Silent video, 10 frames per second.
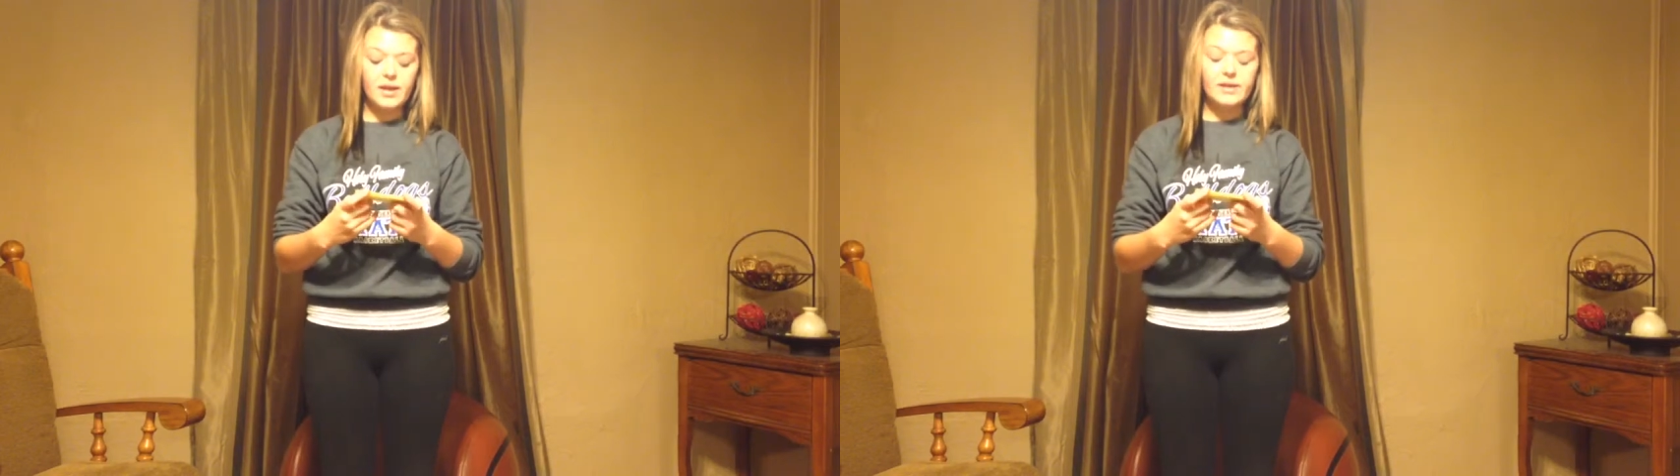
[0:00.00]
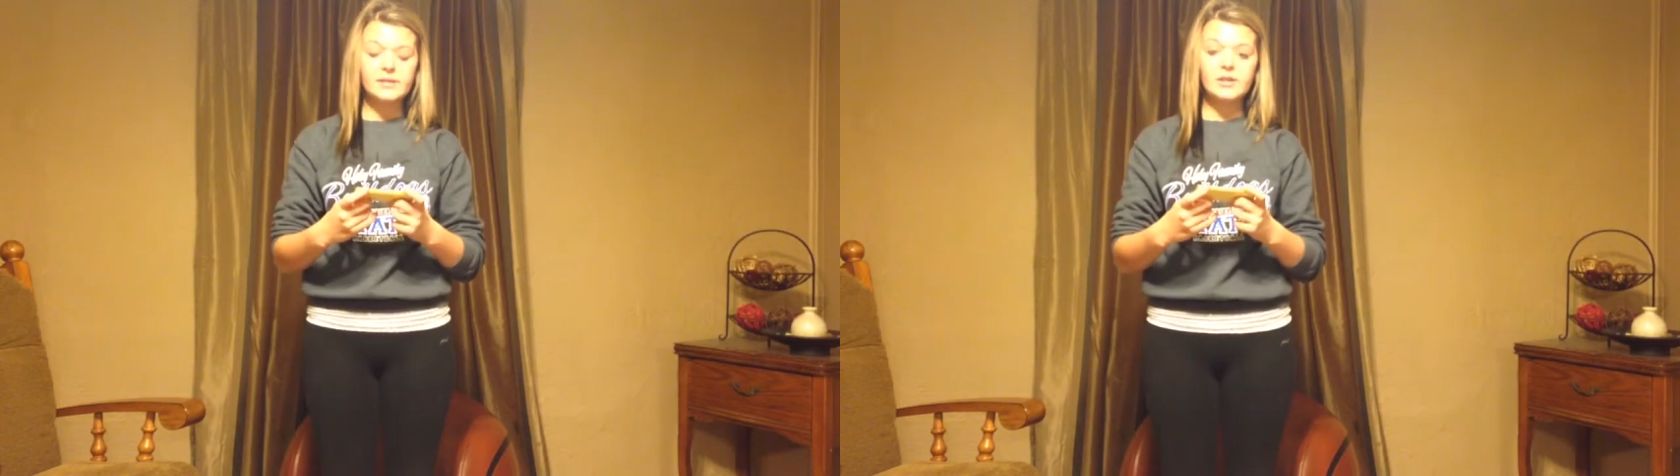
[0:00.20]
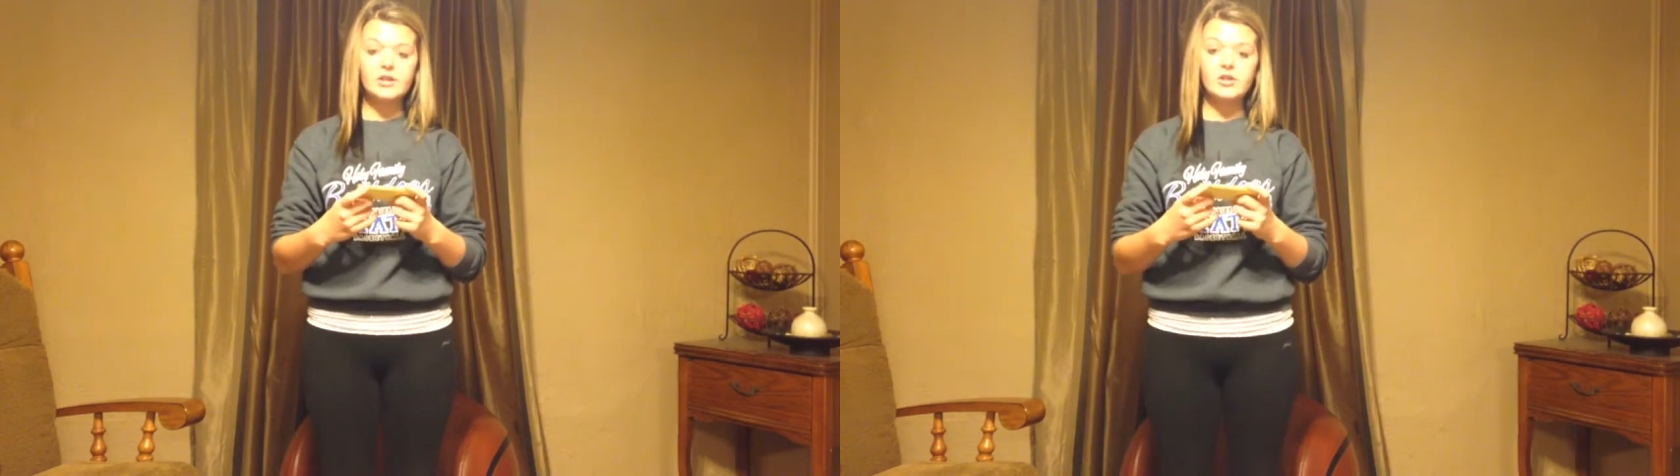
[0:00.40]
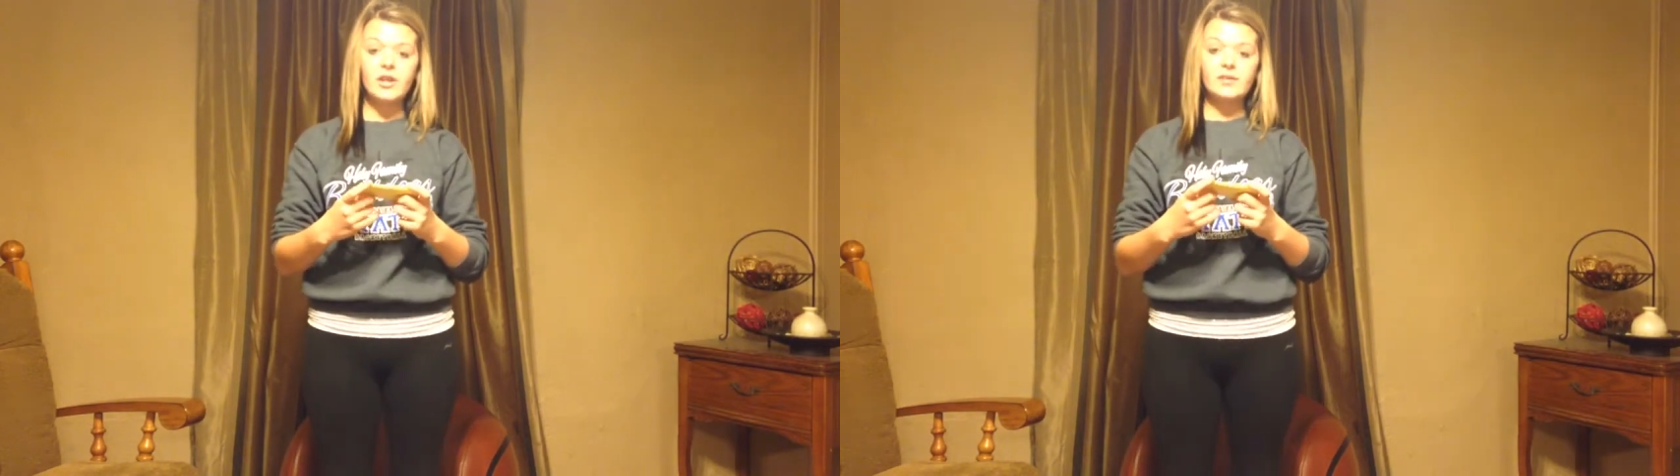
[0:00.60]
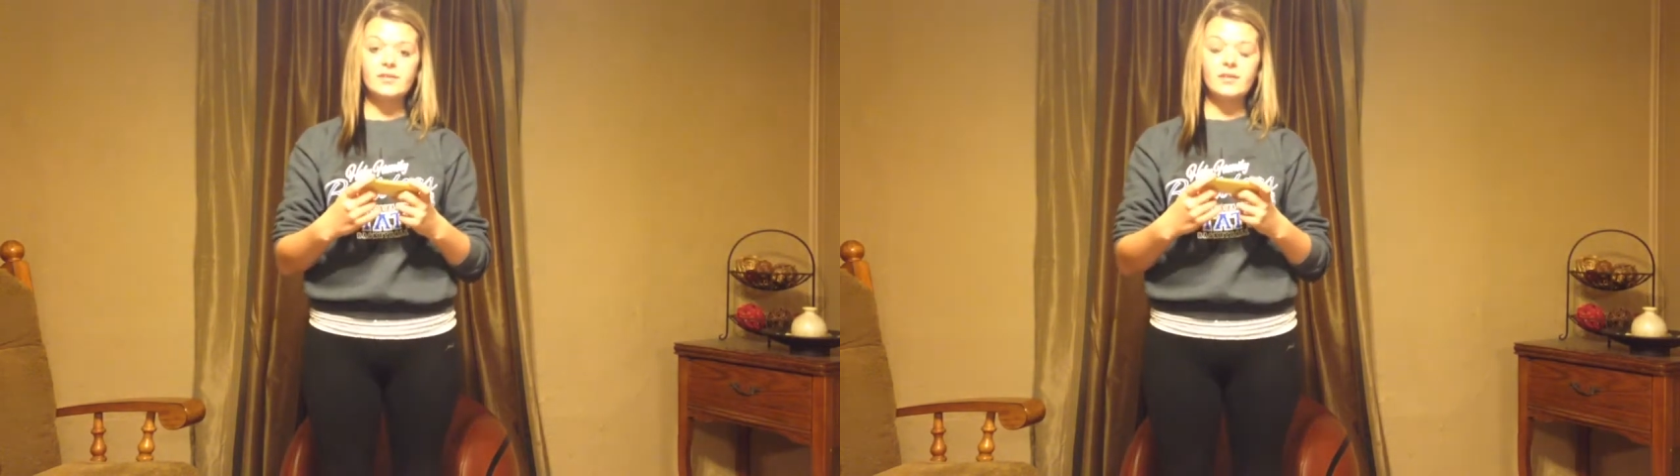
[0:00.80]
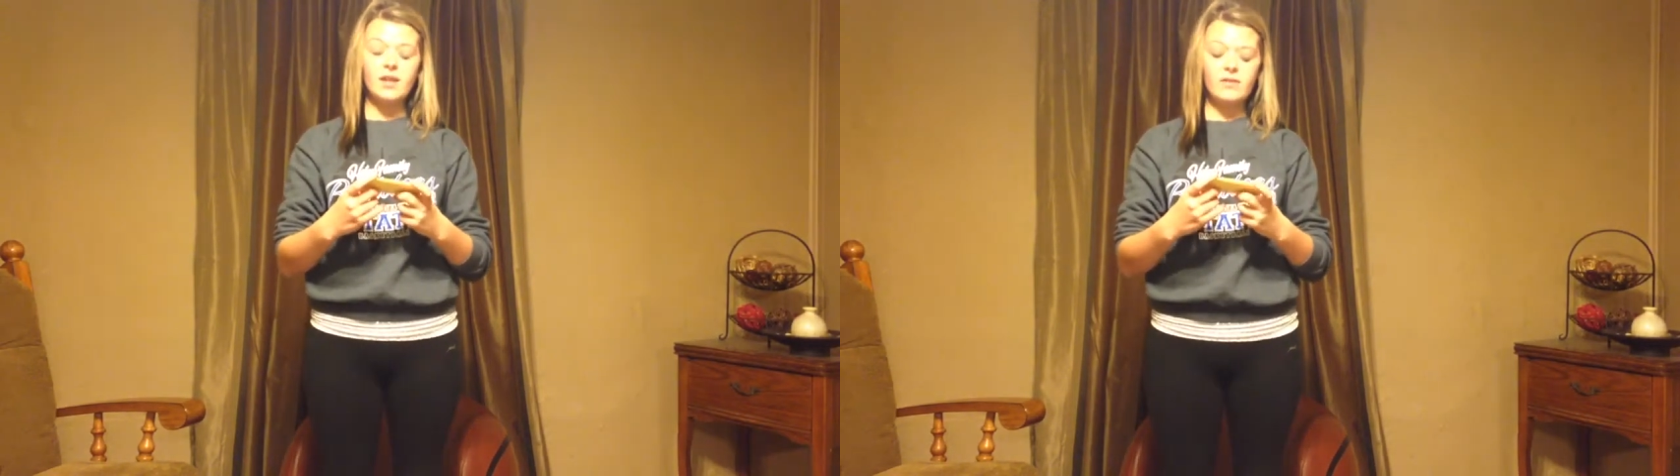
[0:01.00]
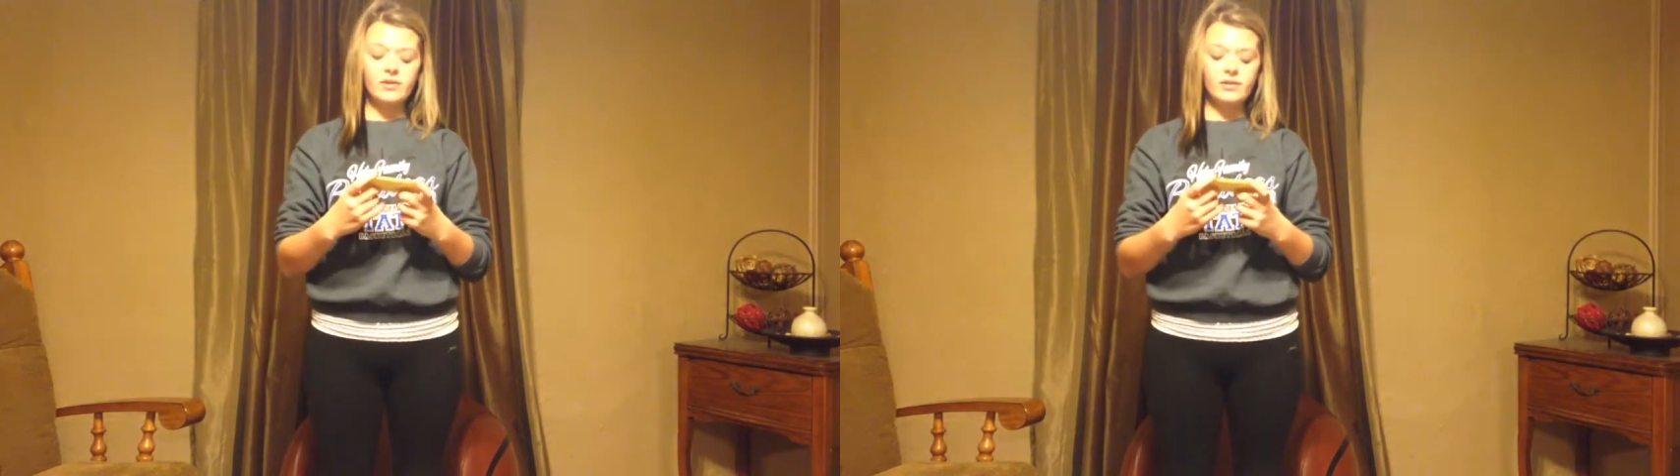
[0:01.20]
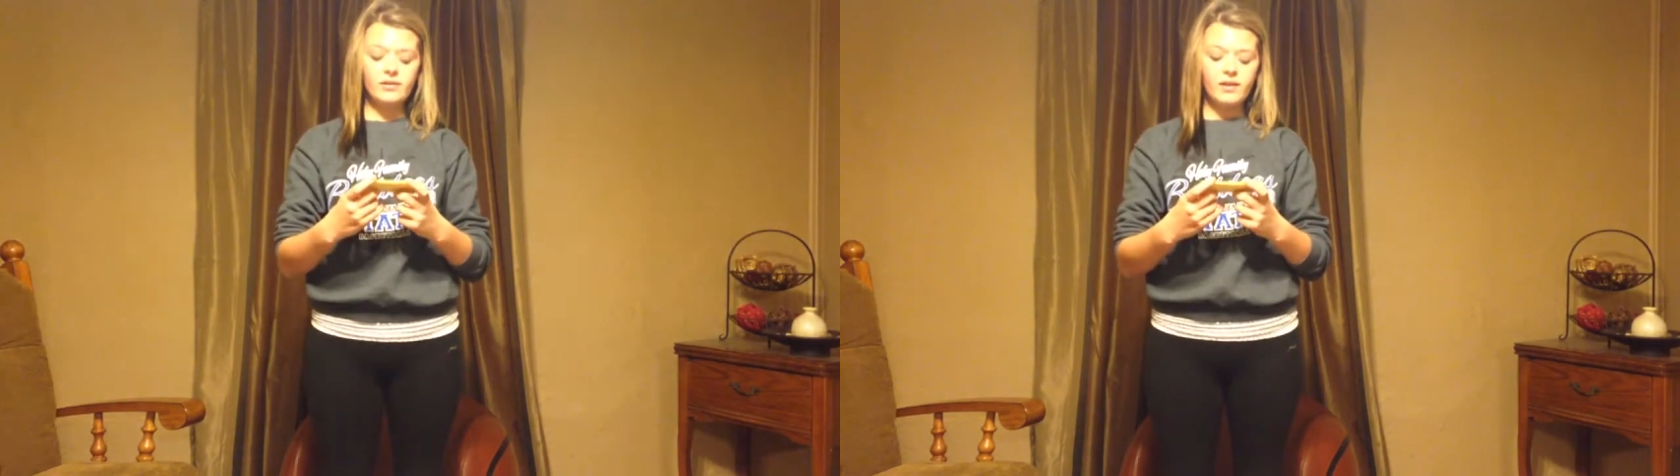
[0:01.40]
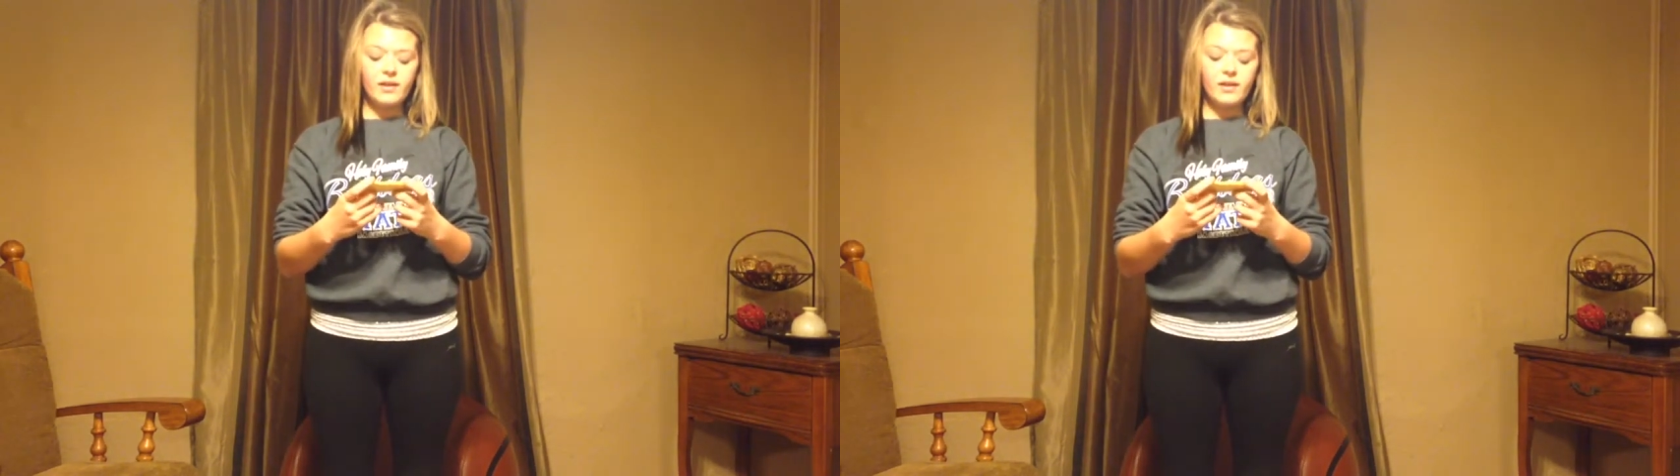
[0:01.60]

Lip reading: Since 2011,